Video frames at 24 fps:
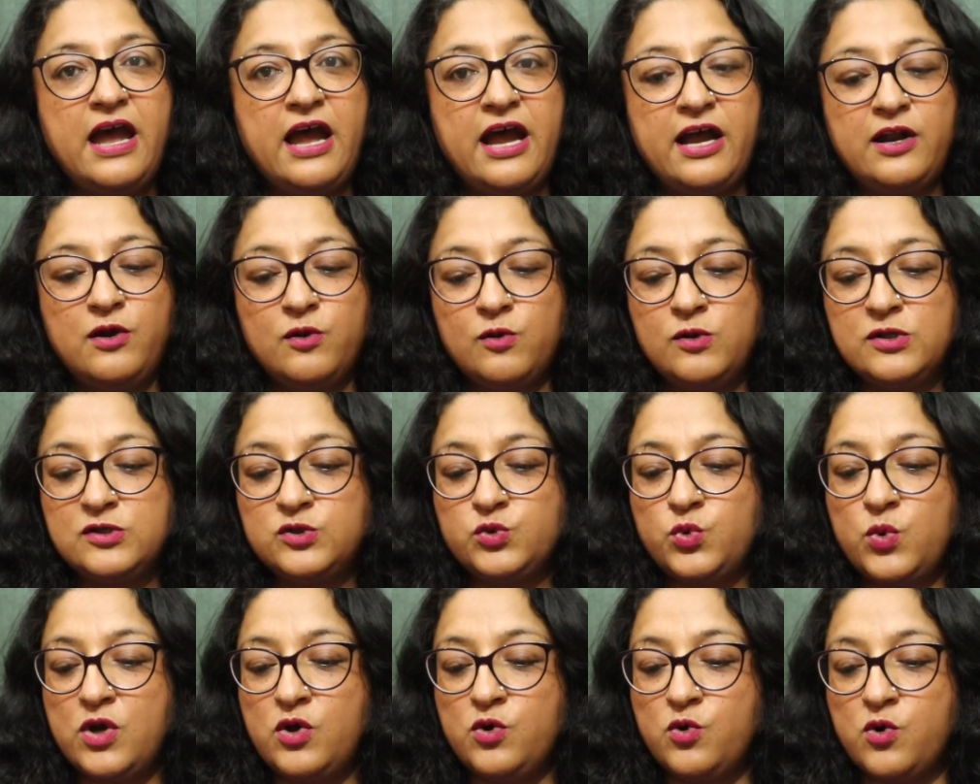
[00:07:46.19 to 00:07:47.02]
and
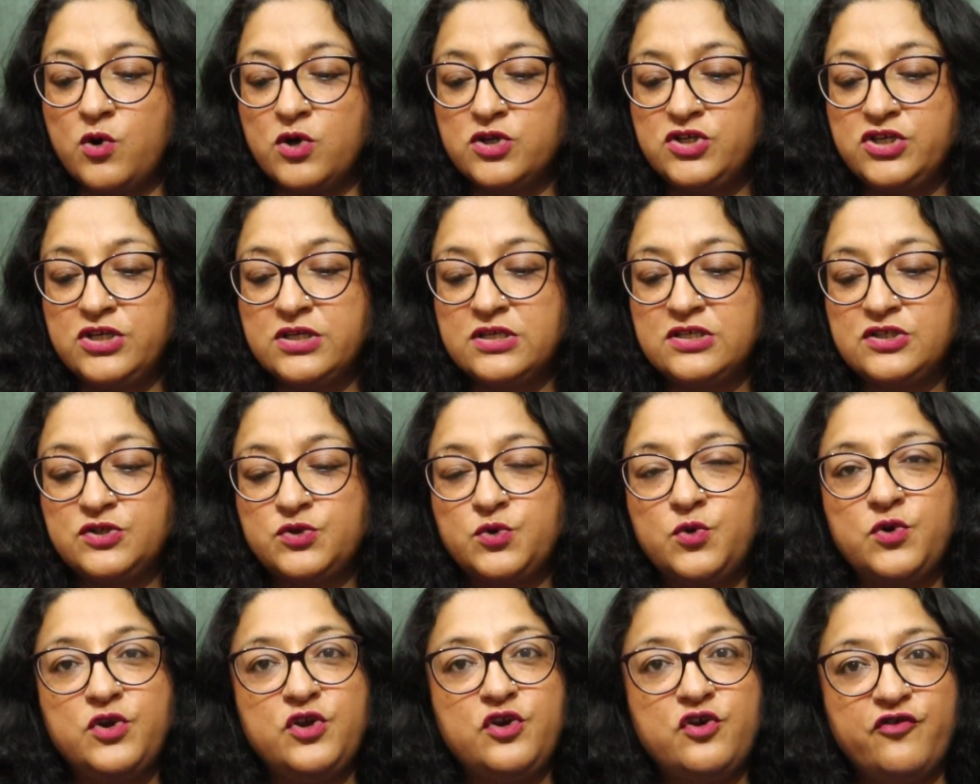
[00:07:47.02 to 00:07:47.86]
also a gorgeous
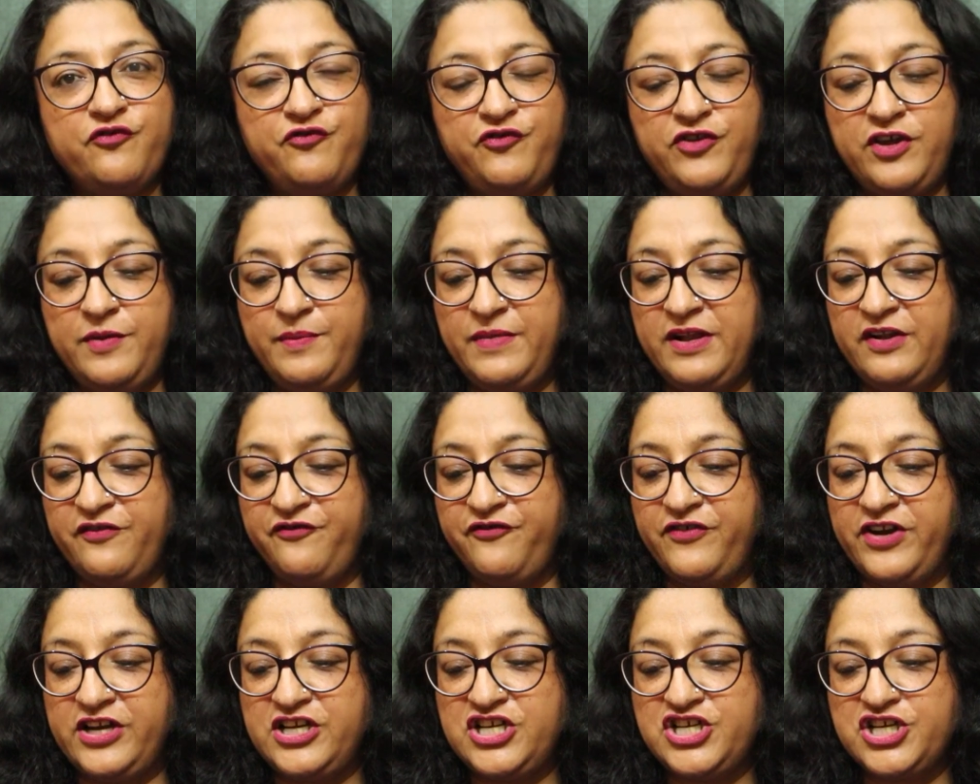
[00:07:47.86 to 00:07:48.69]
story of female
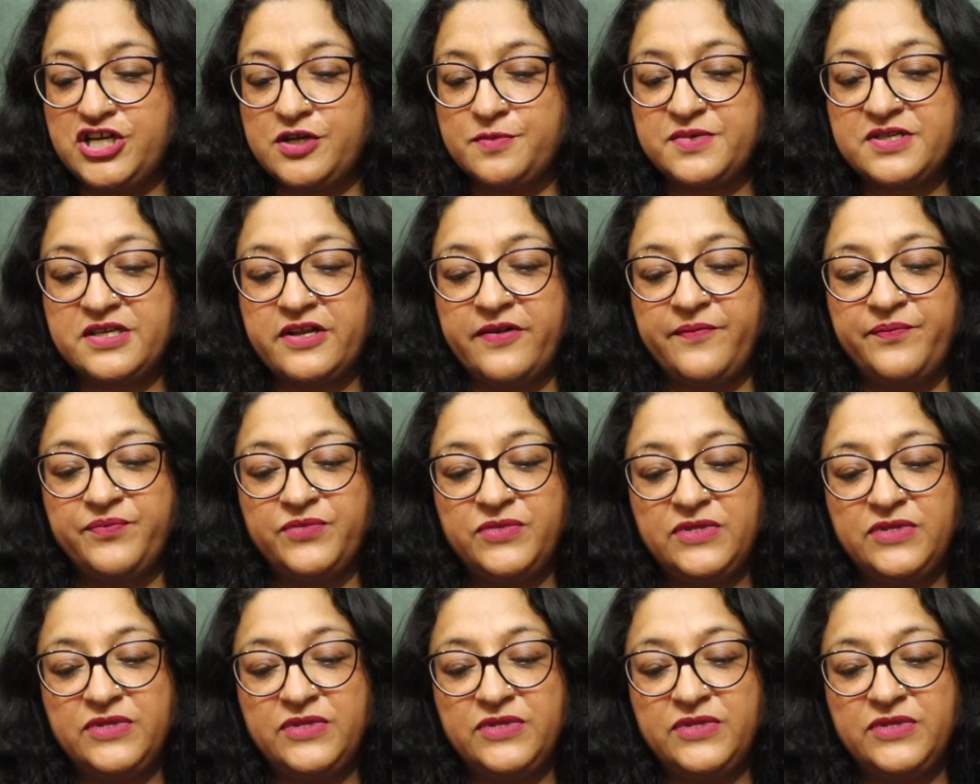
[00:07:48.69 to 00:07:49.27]
friendships.